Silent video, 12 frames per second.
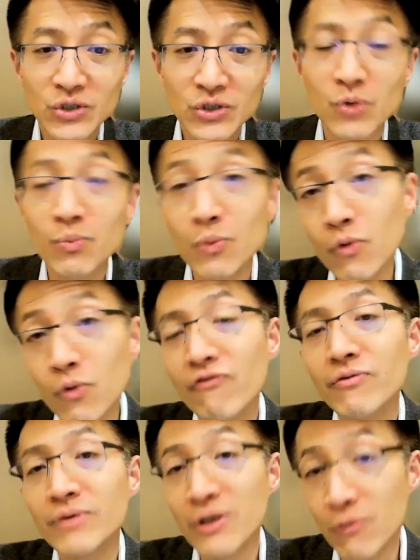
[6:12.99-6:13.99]
to move
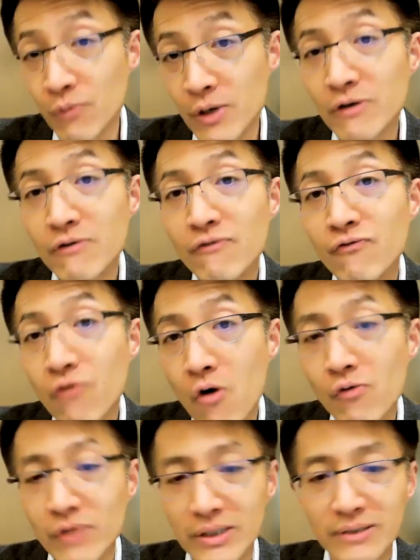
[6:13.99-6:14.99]
the world
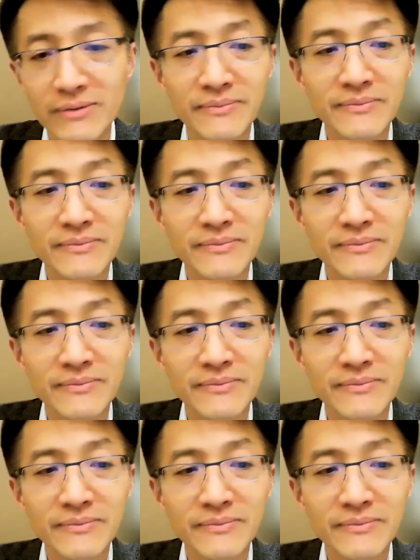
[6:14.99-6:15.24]
forward.